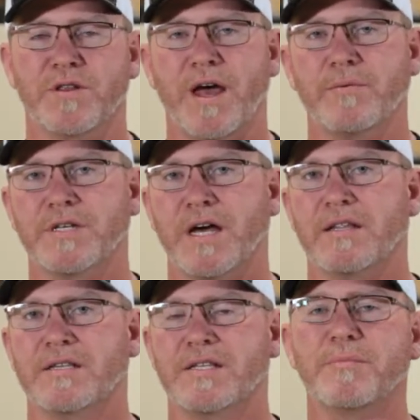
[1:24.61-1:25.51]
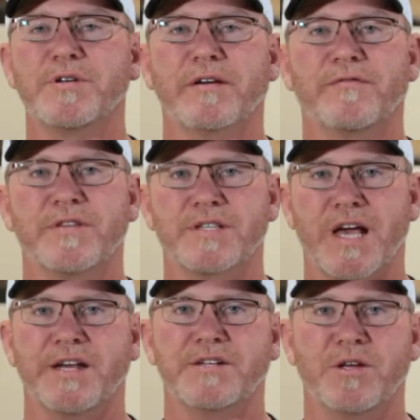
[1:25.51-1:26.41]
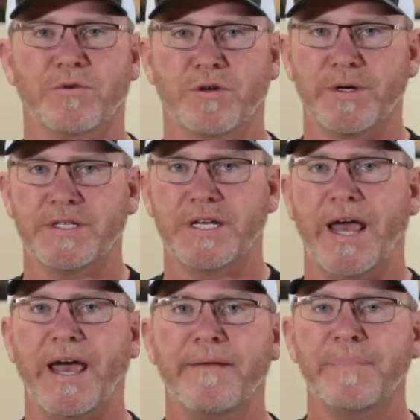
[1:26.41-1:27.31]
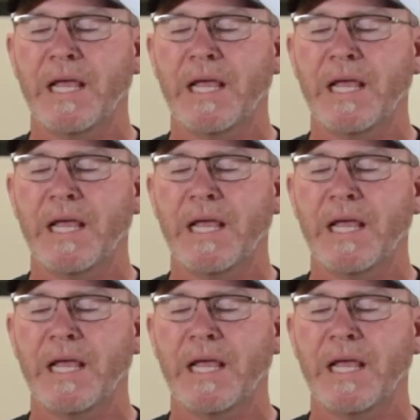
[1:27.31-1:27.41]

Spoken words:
So that was kind of the subject for the signage that we're doing today.